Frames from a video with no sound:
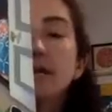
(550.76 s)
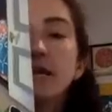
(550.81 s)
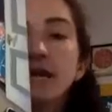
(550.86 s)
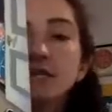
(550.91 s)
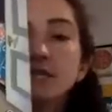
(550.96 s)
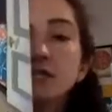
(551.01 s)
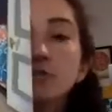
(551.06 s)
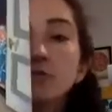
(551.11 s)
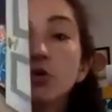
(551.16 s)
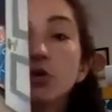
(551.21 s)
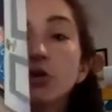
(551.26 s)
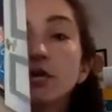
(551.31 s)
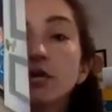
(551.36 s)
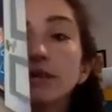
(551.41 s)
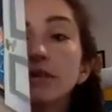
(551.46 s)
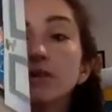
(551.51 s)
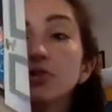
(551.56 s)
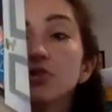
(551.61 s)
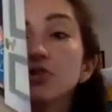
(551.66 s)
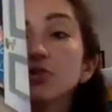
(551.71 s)
next morning,
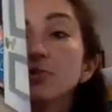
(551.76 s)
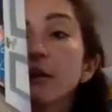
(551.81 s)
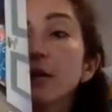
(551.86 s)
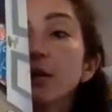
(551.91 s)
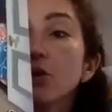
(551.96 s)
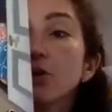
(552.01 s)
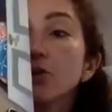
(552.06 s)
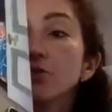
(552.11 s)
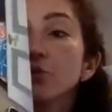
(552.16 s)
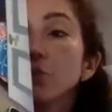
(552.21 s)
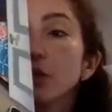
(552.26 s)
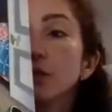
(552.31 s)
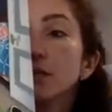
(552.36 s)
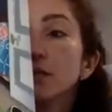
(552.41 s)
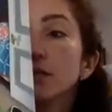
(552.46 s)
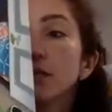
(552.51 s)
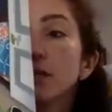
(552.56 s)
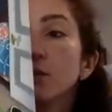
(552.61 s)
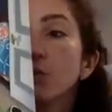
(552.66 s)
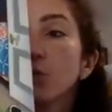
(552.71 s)
the shoemakers went
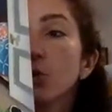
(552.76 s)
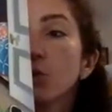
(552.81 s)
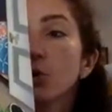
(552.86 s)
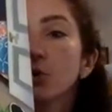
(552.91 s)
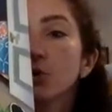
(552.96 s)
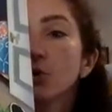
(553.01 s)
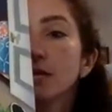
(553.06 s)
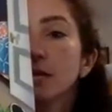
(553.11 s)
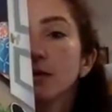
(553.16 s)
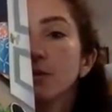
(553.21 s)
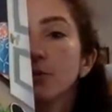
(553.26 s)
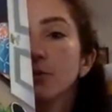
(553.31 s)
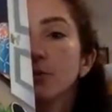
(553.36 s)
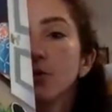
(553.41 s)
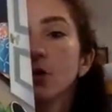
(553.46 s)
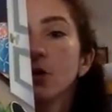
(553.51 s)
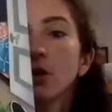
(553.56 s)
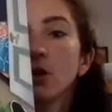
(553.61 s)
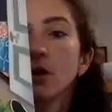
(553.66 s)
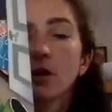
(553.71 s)
to their work
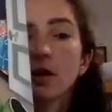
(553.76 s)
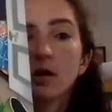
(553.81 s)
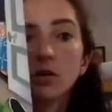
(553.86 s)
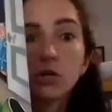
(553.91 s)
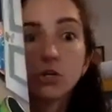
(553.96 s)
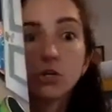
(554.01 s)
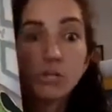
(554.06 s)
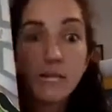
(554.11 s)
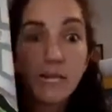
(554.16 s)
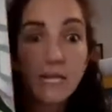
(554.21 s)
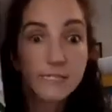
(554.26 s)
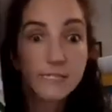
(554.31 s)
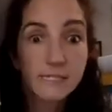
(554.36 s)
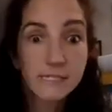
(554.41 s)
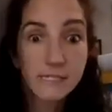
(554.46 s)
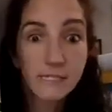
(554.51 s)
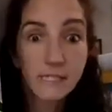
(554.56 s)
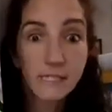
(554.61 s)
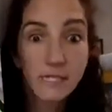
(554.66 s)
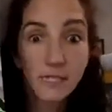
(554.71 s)
table.
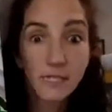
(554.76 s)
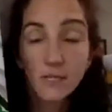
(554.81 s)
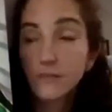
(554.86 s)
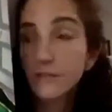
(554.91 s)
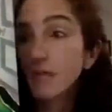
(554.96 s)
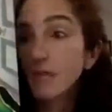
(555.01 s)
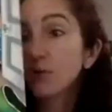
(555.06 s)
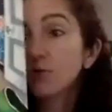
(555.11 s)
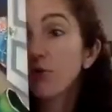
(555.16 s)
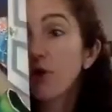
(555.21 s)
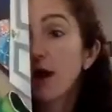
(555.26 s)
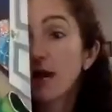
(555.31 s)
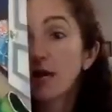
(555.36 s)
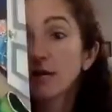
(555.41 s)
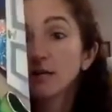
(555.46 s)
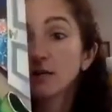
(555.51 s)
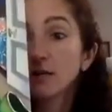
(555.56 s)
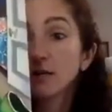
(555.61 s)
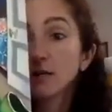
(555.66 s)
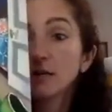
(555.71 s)
Goodness, they
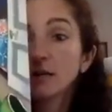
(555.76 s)
cried.